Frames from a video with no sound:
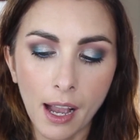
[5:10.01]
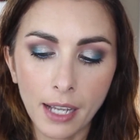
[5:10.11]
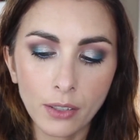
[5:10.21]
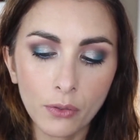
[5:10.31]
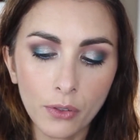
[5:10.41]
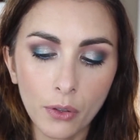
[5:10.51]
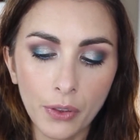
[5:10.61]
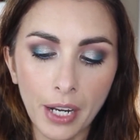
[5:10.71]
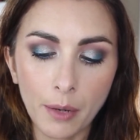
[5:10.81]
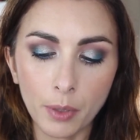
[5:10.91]
I don't
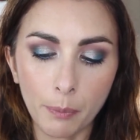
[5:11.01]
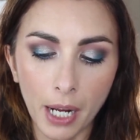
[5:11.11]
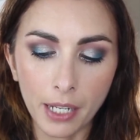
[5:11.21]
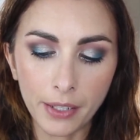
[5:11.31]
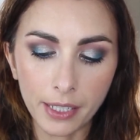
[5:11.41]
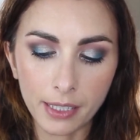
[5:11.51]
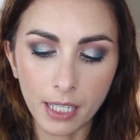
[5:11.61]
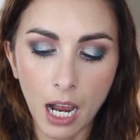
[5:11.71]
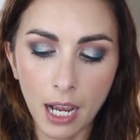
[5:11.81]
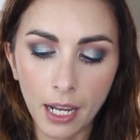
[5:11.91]
know that I would buy
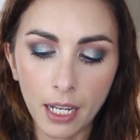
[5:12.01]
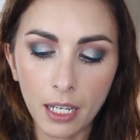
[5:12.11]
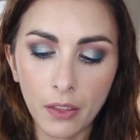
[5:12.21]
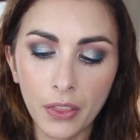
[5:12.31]
this. I